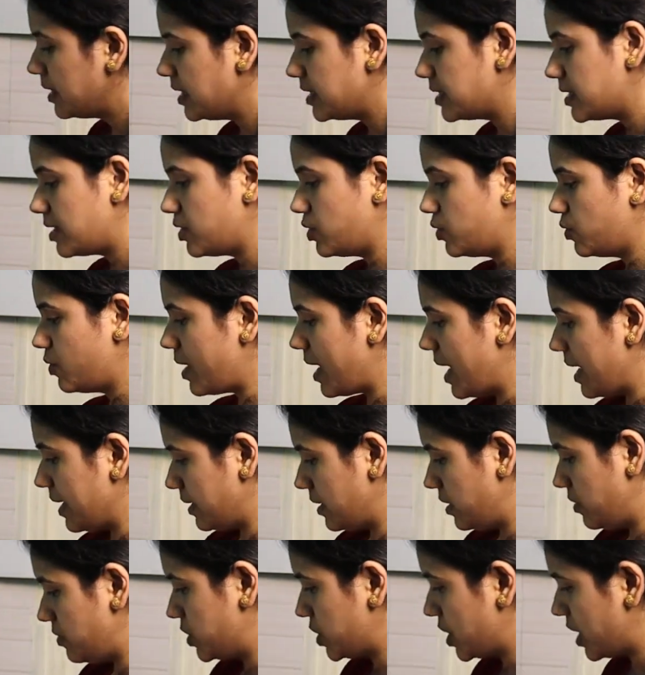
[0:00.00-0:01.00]
these are two
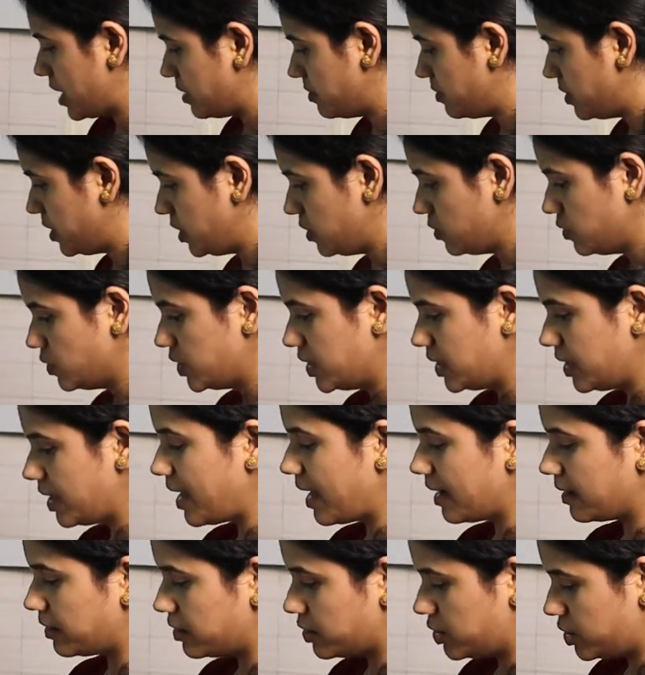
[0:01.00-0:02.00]
handkerchiefs I will be using,
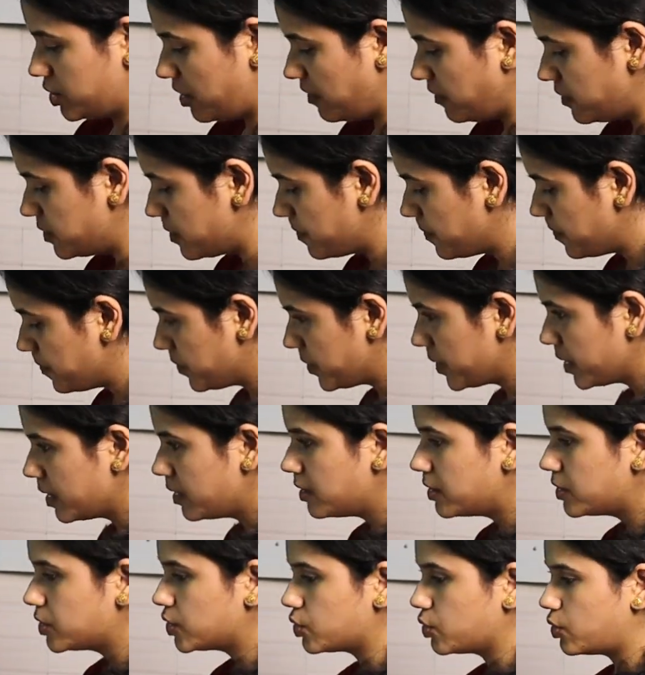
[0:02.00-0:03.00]
handkerchiefs.
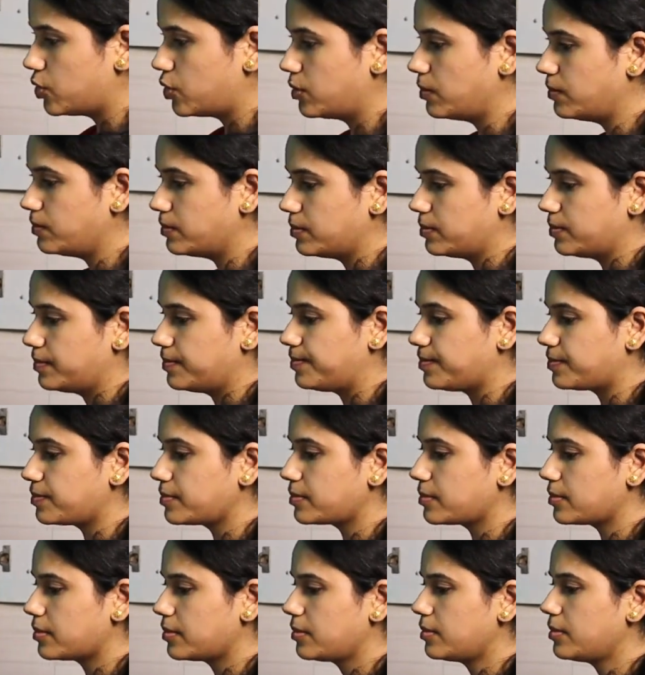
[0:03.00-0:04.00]
So
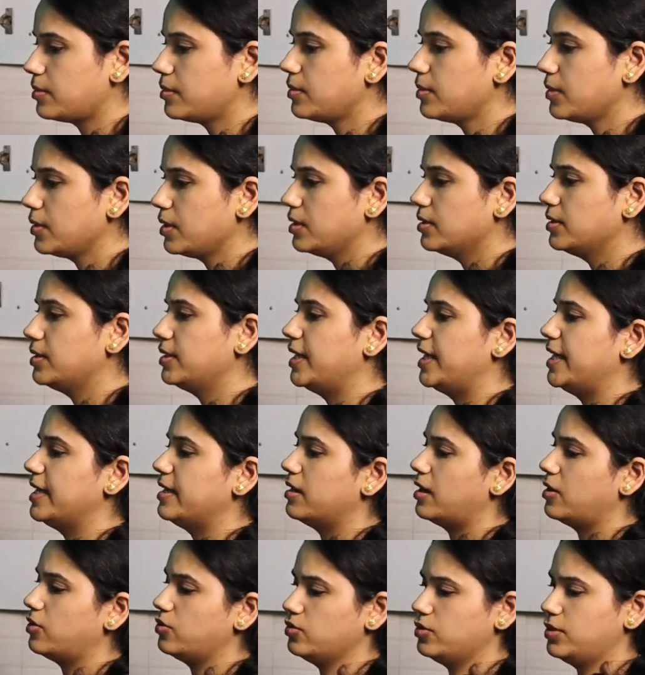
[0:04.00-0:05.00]

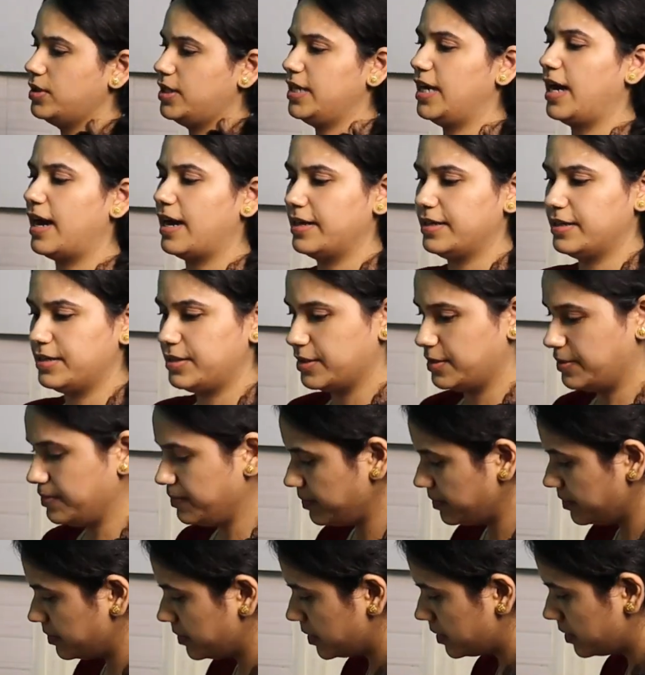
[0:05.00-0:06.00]
take out the
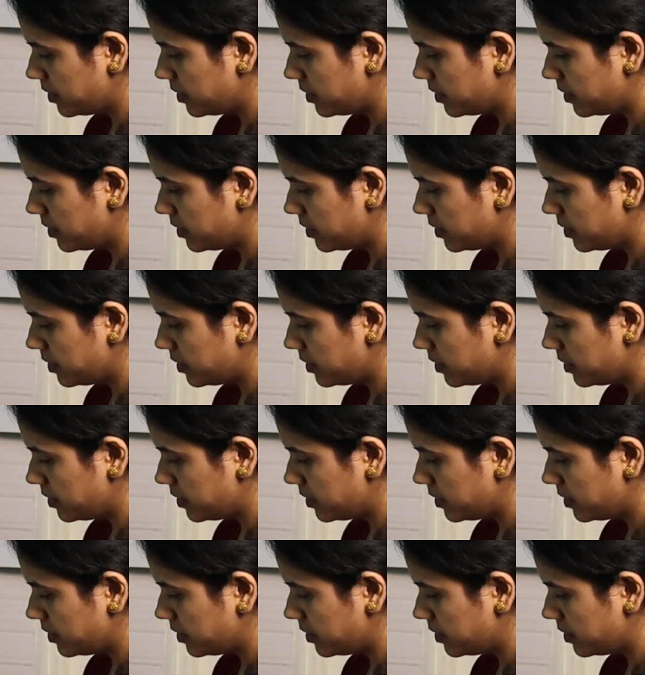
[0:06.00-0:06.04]
item,